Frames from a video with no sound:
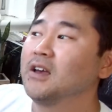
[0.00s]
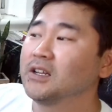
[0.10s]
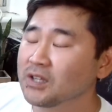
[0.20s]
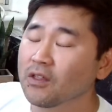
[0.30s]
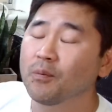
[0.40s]

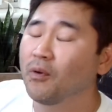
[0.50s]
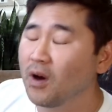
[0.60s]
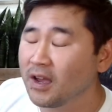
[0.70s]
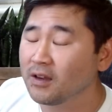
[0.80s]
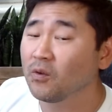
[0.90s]
to the
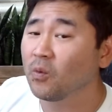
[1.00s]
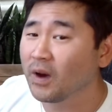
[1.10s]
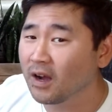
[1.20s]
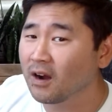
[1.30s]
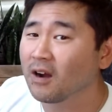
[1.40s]
point
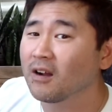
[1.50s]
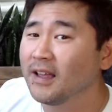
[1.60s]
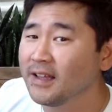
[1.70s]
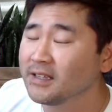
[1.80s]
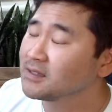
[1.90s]
where
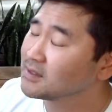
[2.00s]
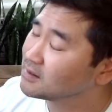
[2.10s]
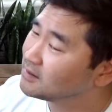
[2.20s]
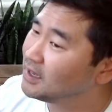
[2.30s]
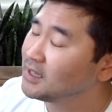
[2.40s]
it's
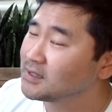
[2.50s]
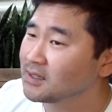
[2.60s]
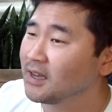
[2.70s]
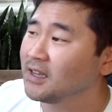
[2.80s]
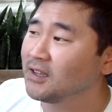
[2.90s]

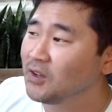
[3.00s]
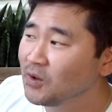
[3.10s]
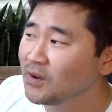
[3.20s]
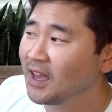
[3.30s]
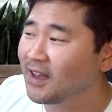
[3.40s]
like
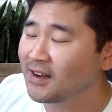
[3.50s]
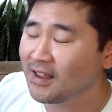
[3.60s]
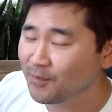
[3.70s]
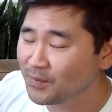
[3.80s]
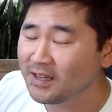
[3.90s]
you can't
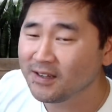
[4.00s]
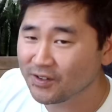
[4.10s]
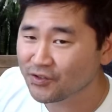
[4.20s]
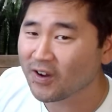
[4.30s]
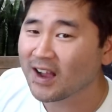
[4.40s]
be
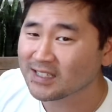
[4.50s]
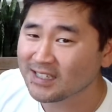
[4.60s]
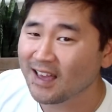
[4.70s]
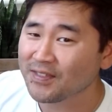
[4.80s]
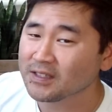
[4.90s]

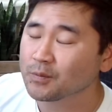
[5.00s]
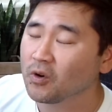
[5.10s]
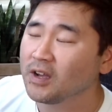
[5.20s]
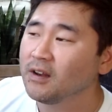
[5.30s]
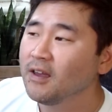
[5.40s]
distracted at this
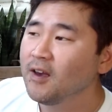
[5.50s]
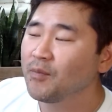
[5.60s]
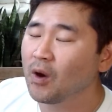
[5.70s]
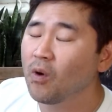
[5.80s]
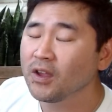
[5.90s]
point.
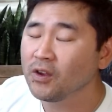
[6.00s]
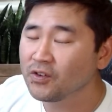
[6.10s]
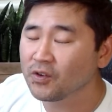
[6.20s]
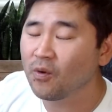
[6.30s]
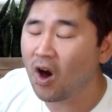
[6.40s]
But I want you
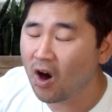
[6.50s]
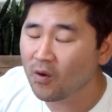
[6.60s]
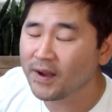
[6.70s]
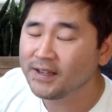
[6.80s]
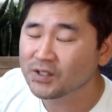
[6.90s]
to
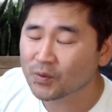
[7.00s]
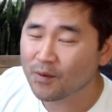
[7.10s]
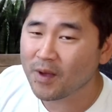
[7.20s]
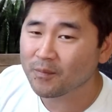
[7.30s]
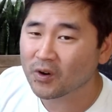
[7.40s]
always
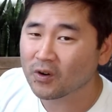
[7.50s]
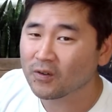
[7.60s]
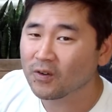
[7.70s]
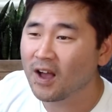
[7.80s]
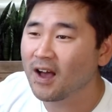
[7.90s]

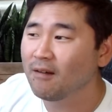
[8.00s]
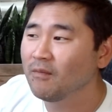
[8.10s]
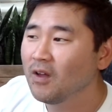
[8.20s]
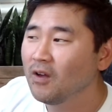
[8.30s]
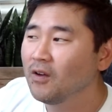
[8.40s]
remember
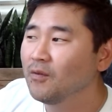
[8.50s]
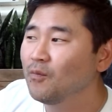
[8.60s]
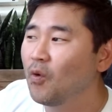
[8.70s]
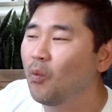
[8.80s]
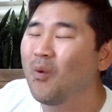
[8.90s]

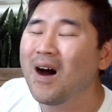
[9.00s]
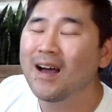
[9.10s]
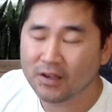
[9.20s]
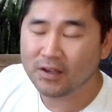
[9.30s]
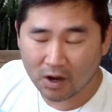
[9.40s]

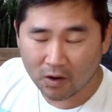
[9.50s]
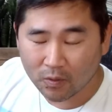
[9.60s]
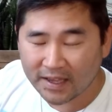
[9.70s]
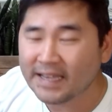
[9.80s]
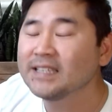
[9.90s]
what, you know,
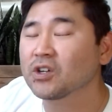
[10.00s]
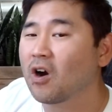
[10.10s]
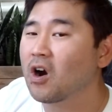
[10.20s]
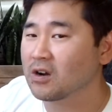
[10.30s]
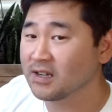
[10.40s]
is your
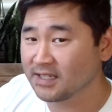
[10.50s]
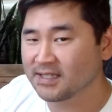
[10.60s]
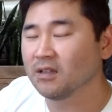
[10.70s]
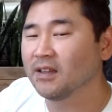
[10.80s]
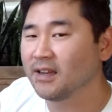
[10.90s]
heart
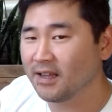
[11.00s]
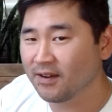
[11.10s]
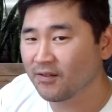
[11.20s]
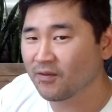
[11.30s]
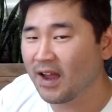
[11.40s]
still in it,
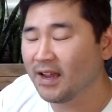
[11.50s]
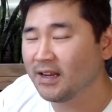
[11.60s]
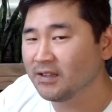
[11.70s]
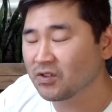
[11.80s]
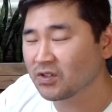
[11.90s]
right?
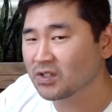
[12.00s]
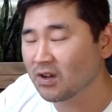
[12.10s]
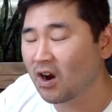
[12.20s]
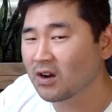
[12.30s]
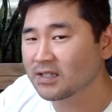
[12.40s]
Is your
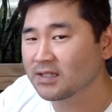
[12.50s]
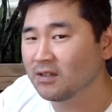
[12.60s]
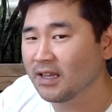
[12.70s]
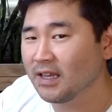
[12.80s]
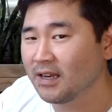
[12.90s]
heart
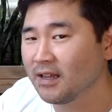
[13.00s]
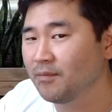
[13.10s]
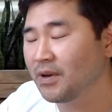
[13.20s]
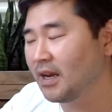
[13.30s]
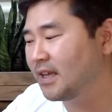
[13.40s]
still in it?
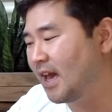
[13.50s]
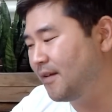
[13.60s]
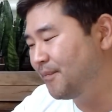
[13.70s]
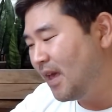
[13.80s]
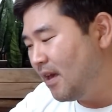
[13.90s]
But again,